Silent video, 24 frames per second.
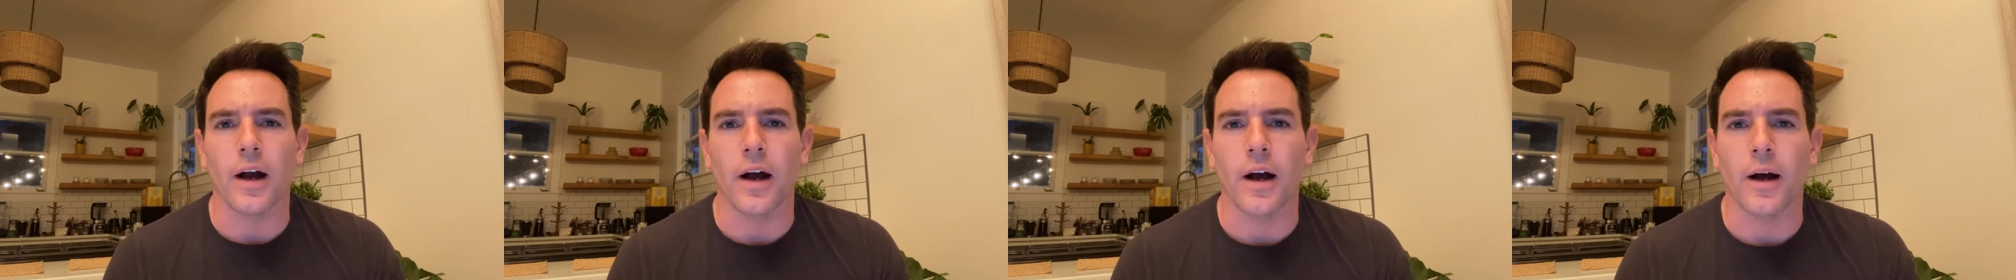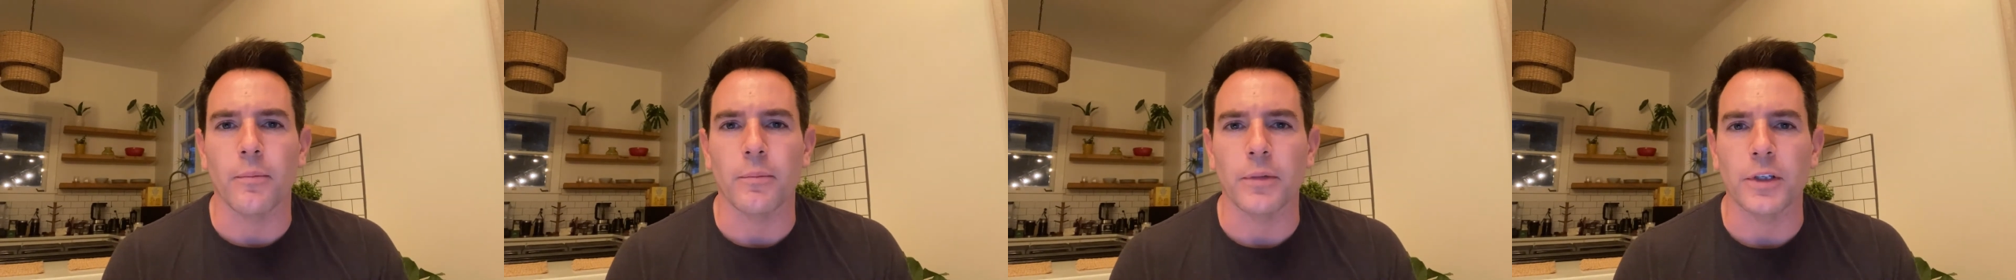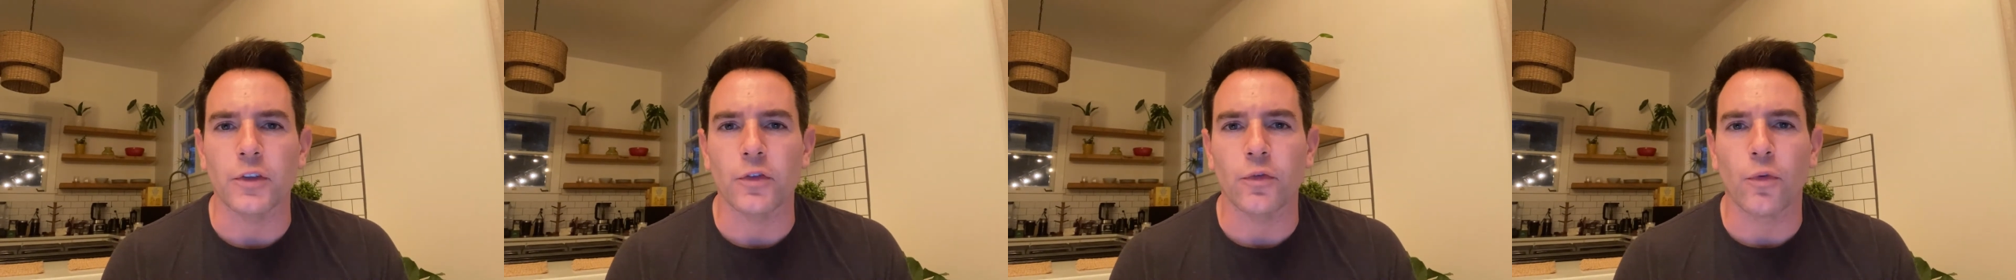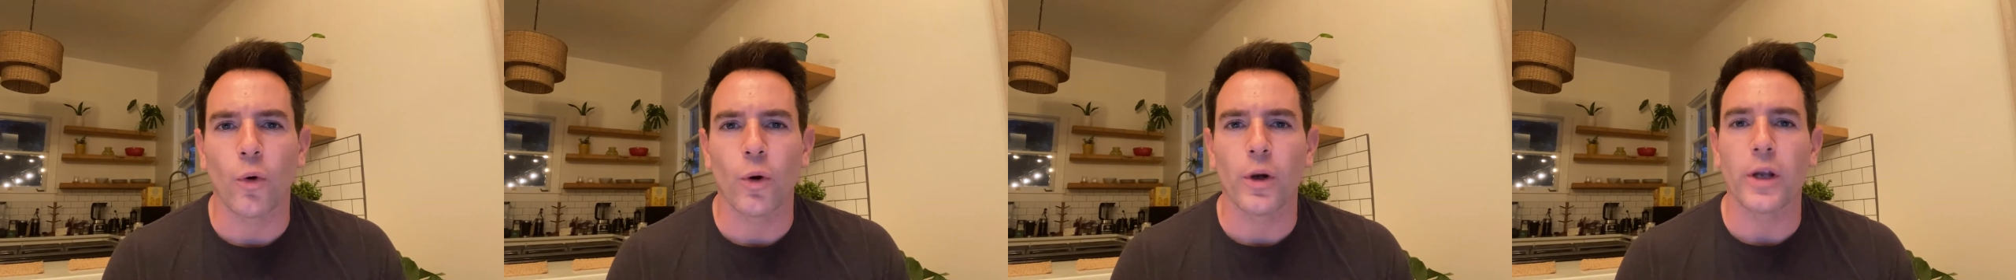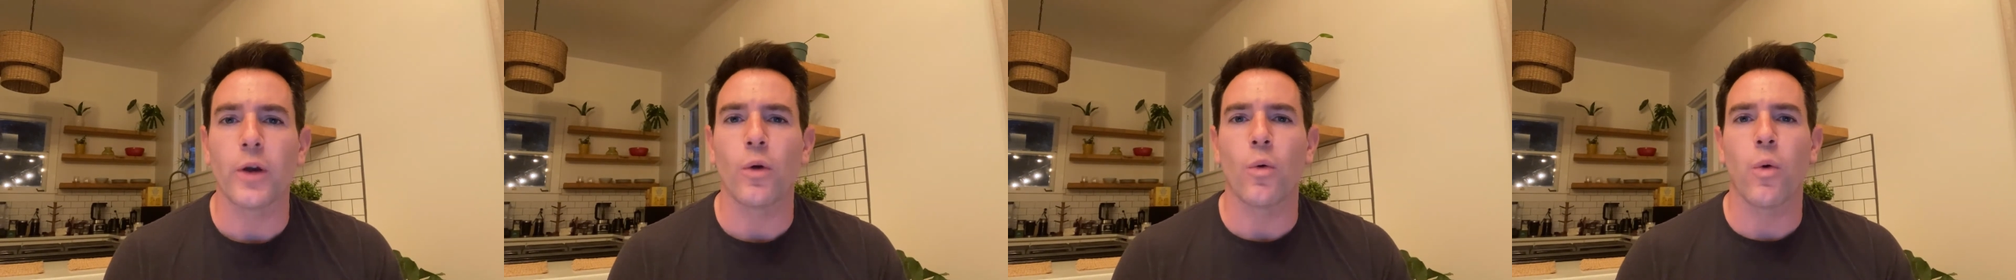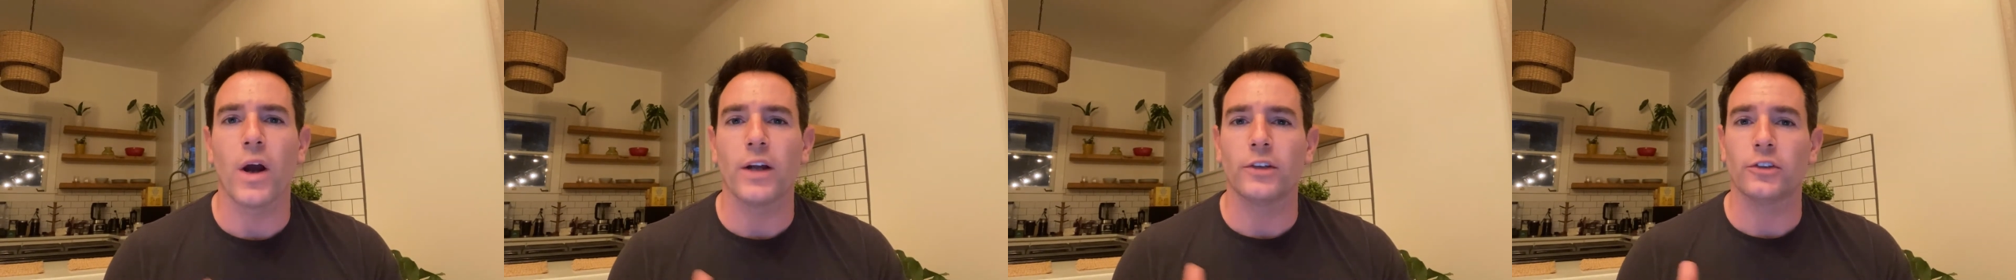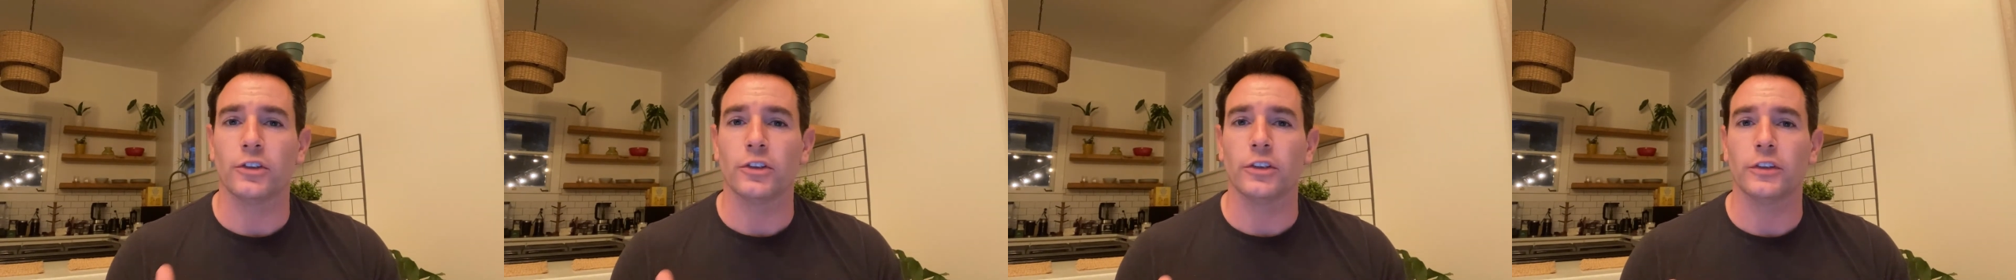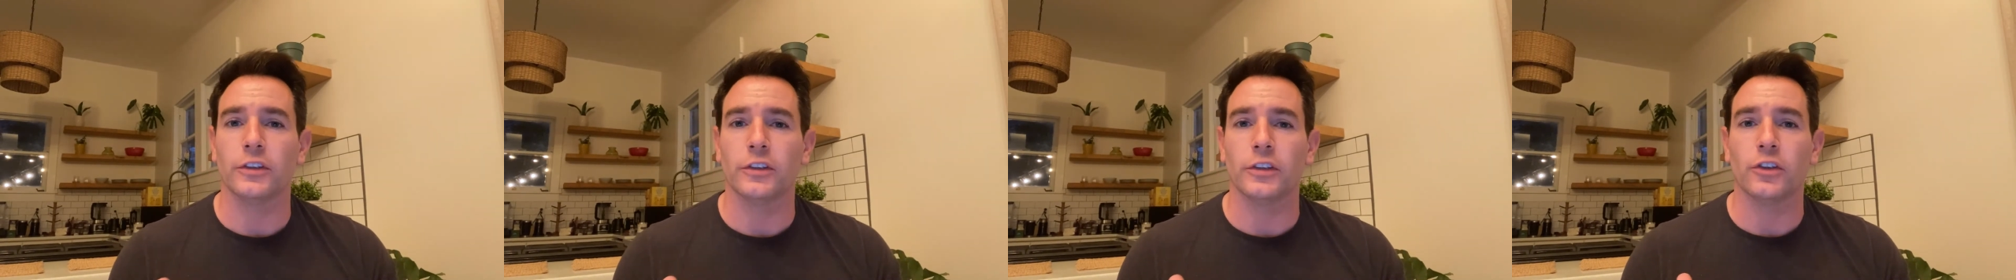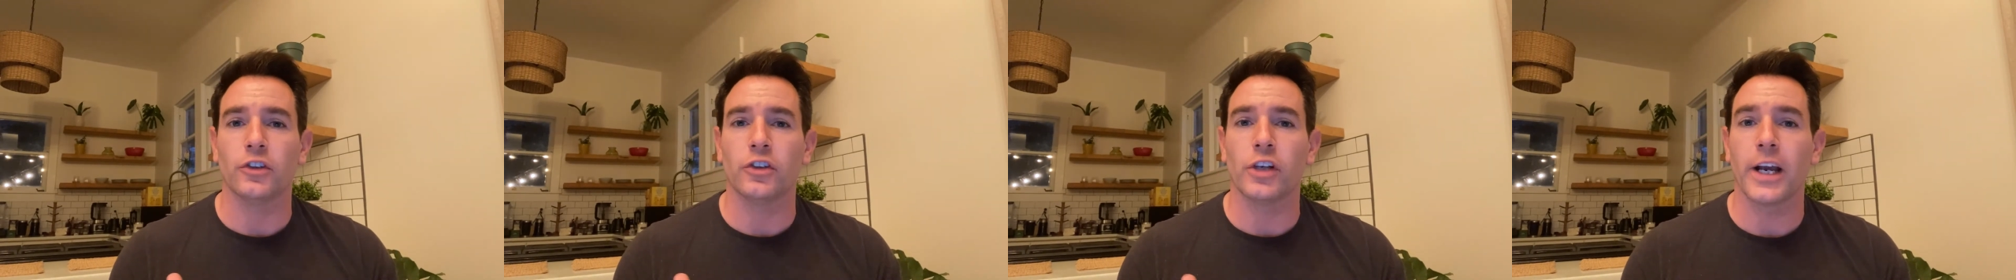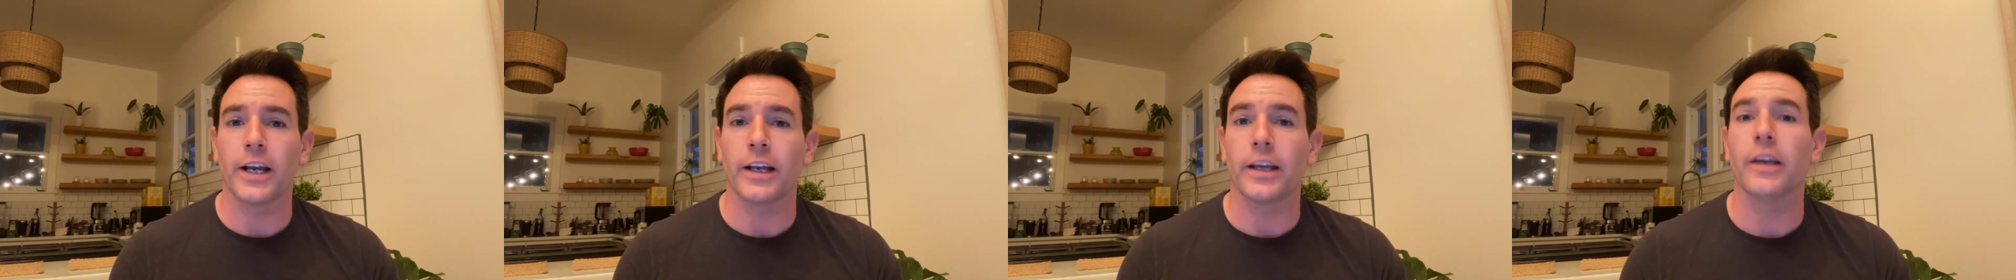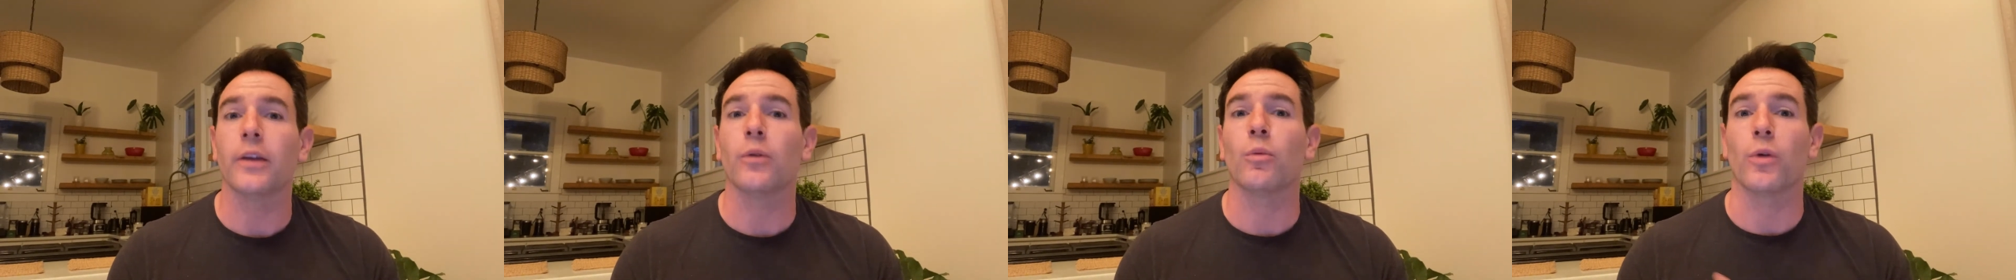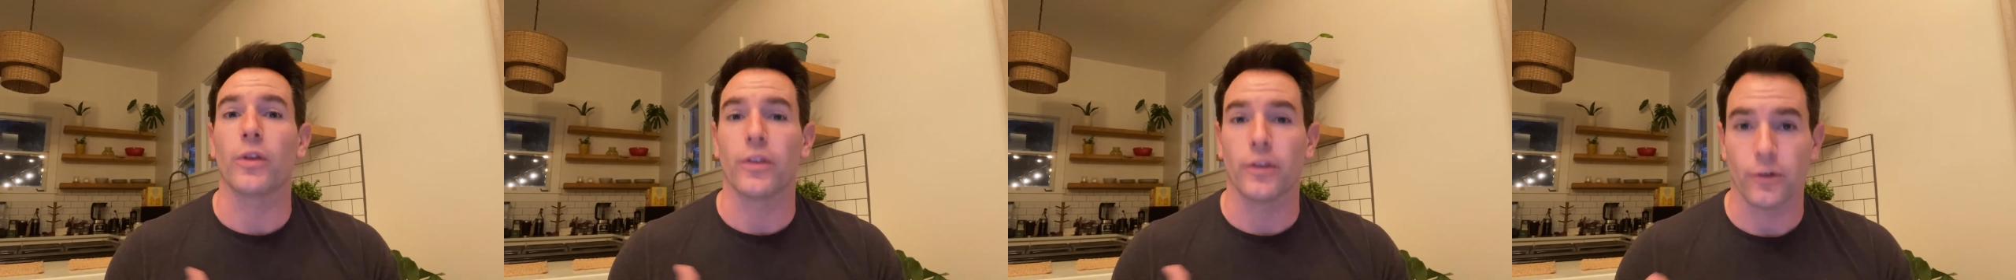It's 40 questions to check
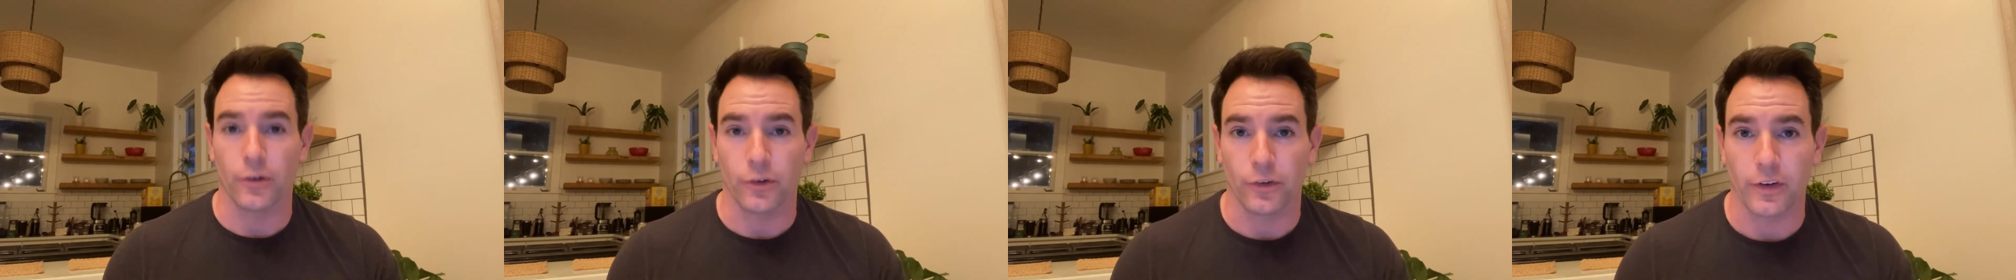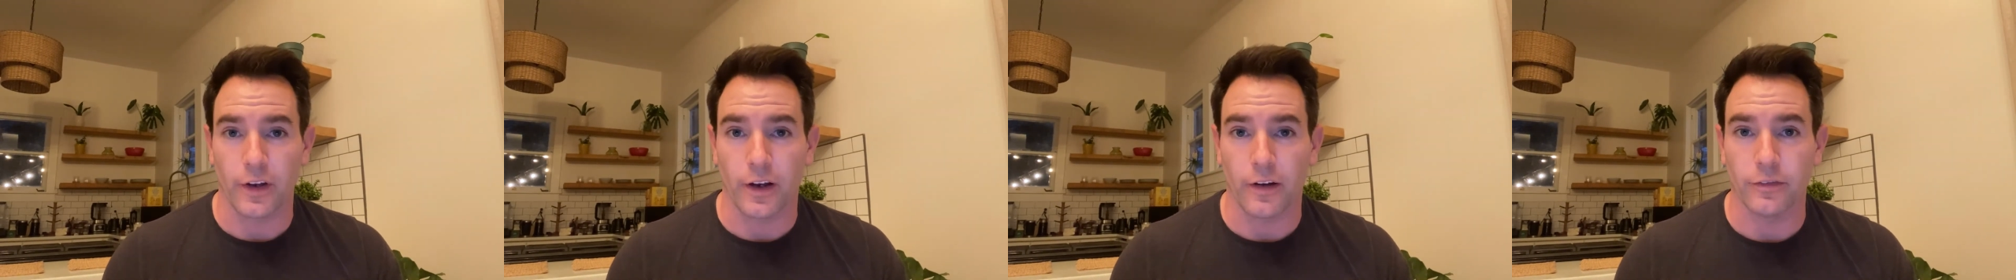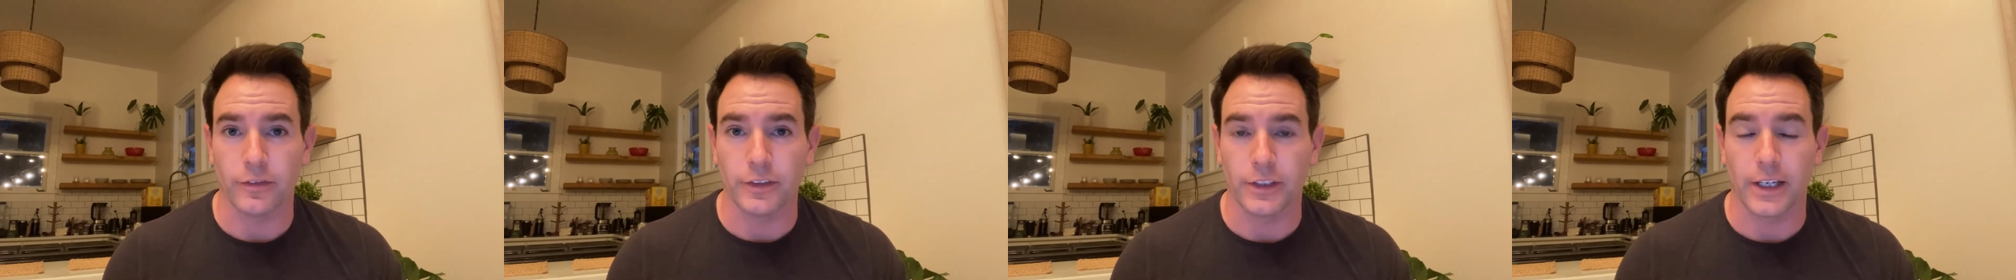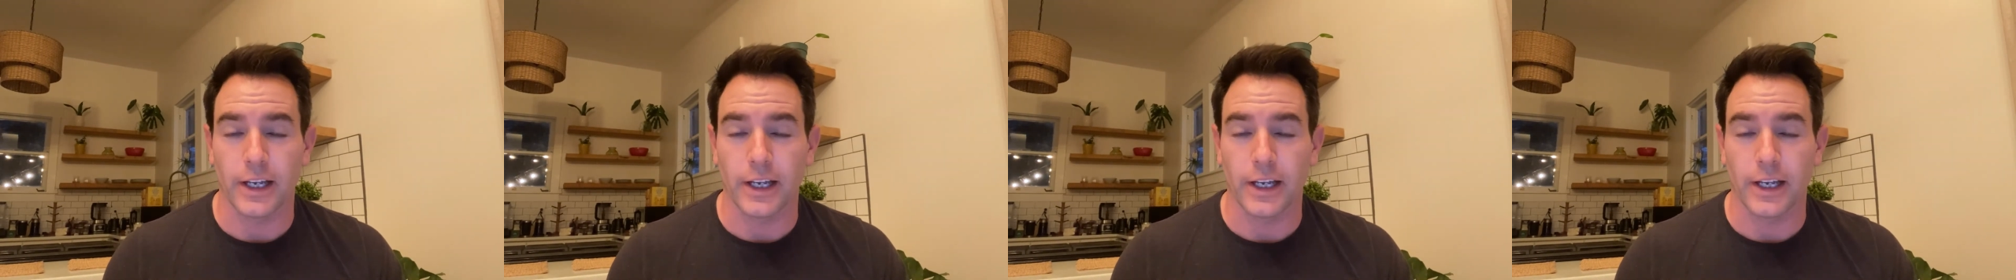in with yourself,